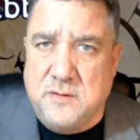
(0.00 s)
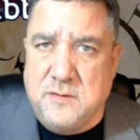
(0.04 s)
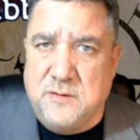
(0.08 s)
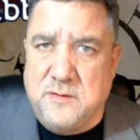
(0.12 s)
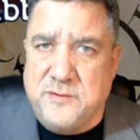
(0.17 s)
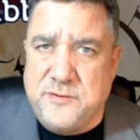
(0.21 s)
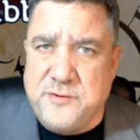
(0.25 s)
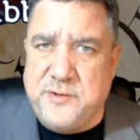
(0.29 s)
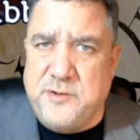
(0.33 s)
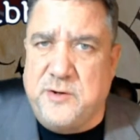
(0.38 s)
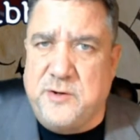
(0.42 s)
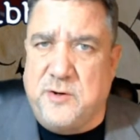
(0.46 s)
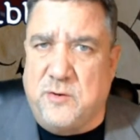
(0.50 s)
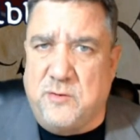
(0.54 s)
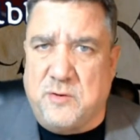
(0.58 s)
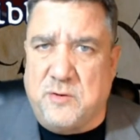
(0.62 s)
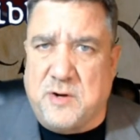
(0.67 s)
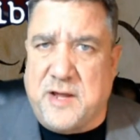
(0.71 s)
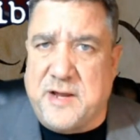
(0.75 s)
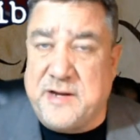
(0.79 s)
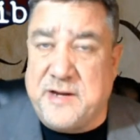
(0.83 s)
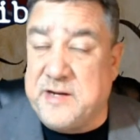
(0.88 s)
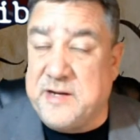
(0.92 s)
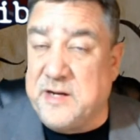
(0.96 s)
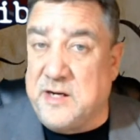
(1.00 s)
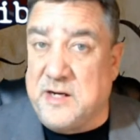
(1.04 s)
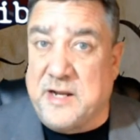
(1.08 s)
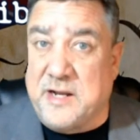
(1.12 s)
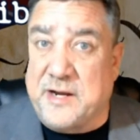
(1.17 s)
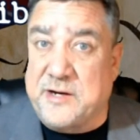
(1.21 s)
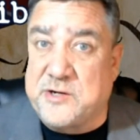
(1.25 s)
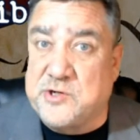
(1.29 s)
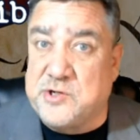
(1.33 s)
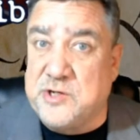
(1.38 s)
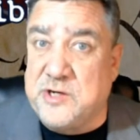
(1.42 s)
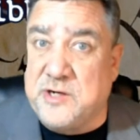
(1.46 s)
Like
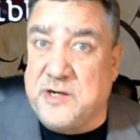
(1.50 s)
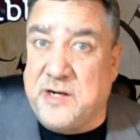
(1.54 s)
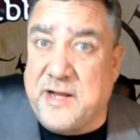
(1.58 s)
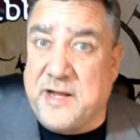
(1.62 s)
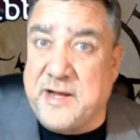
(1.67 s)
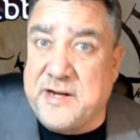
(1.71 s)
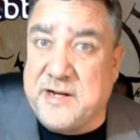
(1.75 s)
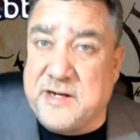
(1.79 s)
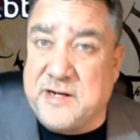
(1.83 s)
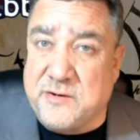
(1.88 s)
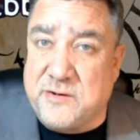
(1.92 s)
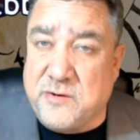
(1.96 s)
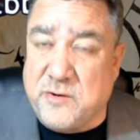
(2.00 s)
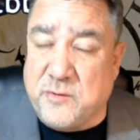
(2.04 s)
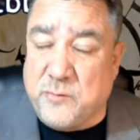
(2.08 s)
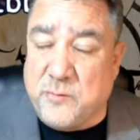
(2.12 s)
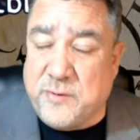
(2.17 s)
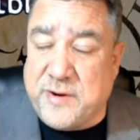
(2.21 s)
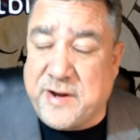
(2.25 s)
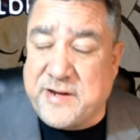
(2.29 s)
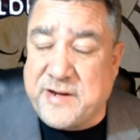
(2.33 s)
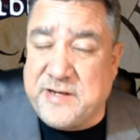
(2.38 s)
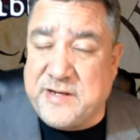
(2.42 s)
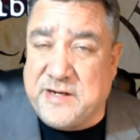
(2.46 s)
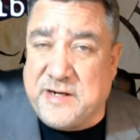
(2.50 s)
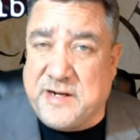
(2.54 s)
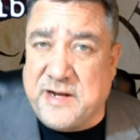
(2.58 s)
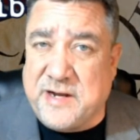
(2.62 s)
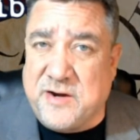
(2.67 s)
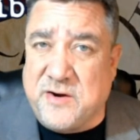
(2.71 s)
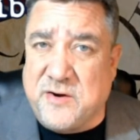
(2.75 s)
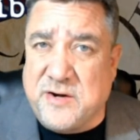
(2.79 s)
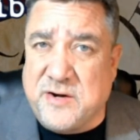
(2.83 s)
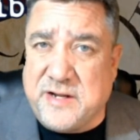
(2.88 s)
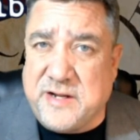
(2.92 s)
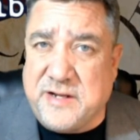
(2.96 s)
election
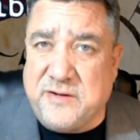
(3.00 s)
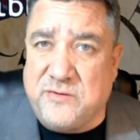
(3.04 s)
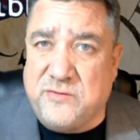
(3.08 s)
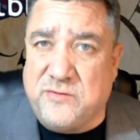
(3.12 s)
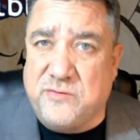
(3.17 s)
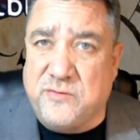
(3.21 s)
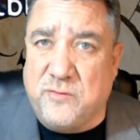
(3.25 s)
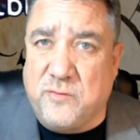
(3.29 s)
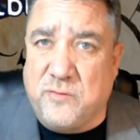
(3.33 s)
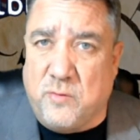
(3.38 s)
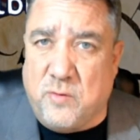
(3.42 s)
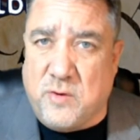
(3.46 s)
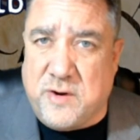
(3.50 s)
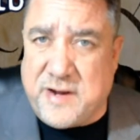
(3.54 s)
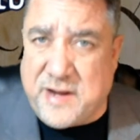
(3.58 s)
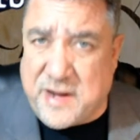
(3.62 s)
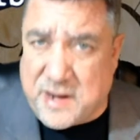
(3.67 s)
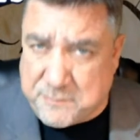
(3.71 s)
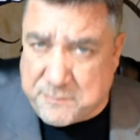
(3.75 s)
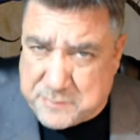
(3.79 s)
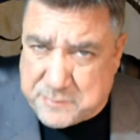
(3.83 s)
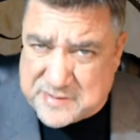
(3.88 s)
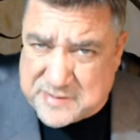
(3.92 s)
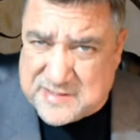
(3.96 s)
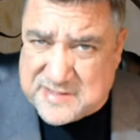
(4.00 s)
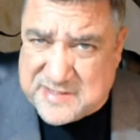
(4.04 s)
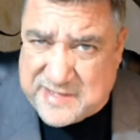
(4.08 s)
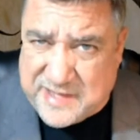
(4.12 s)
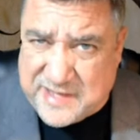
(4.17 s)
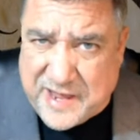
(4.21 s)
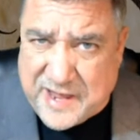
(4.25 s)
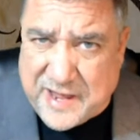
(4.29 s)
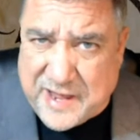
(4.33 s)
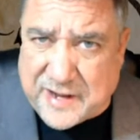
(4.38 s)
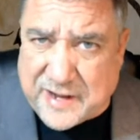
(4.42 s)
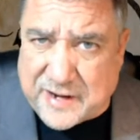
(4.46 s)
irregularities. What happens
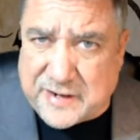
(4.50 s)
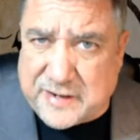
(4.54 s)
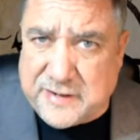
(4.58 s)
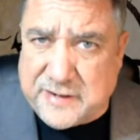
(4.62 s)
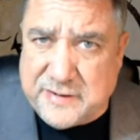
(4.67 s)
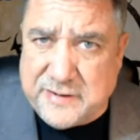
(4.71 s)
then?